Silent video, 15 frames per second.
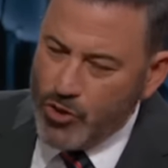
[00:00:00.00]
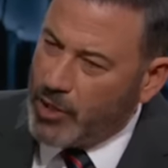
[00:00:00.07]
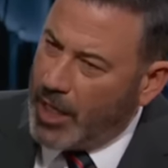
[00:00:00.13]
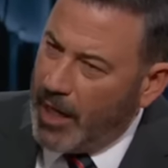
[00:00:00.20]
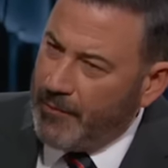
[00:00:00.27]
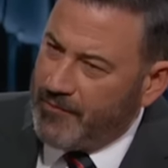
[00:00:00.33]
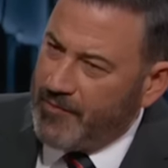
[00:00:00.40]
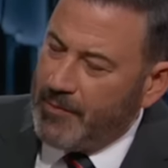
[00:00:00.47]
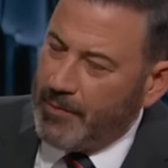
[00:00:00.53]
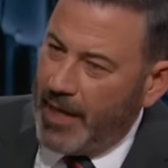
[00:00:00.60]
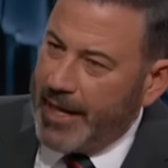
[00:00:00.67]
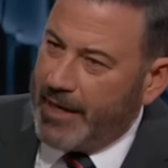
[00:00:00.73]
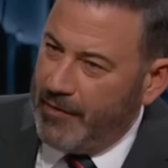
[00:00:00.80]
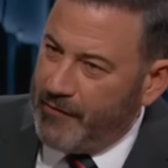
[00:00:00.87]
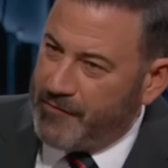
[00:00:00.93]
You come from
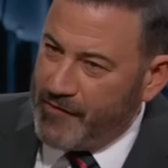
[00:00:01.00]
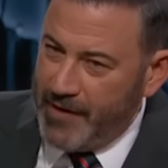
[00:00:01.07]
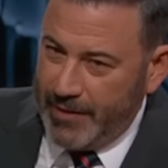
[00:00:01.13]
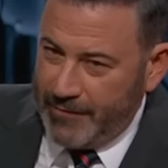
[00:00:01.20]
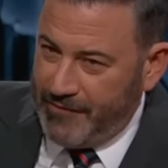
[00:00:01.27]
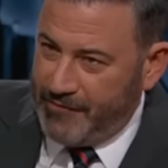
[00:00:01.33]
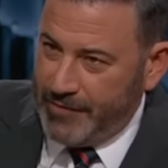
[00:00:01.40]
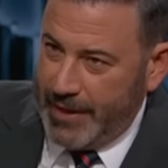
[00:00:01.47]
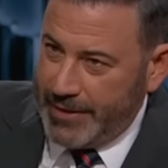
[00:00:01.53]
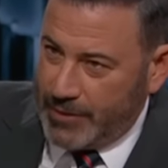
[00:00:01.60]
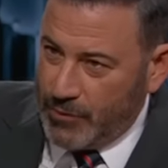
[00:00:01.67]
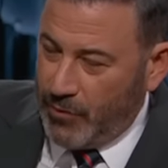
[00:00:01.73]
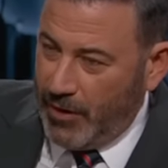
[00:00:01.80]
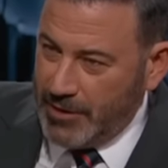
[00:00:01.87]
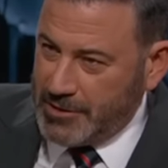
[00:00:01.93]
like a like
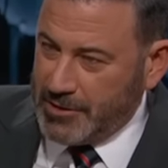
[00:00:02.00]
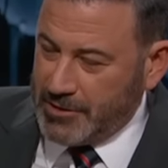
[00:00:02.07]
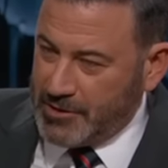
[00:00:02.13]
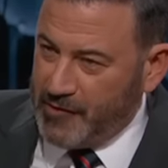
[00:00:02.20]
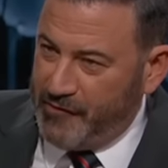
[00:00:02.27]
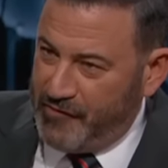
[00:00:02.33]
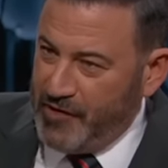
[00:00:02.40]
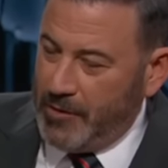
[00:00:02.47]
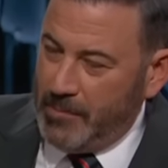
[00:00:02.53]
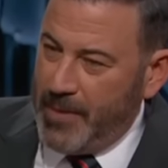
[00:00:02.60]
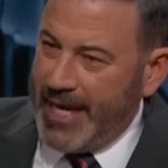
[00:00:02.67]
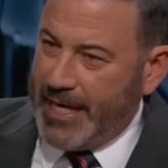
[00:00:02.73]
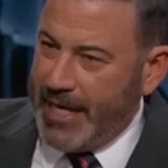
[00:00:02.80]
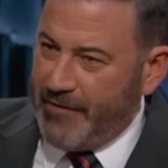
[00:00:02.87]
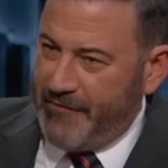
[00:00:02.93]
the Russells, a
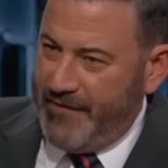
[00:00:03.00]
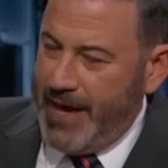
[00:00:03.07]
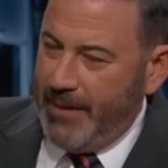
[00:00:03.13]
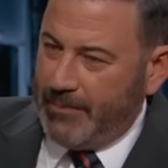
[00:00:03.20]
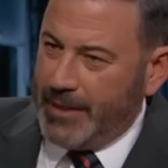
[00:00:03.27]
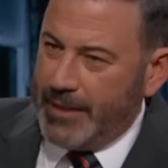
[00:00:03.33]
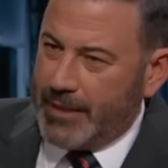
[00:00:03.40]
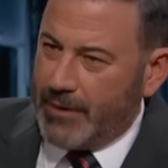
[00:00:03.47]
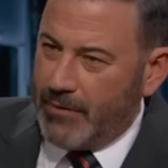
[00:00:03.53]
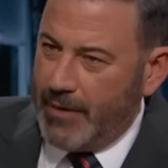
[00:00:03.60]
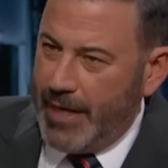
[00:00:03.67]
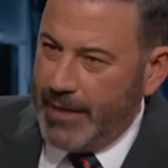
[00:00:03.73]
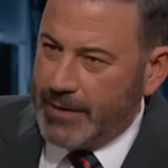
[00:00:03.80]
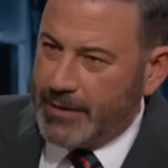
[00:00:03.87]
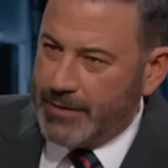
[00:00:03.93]
filmmaking family,
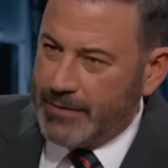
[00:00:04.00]
correct?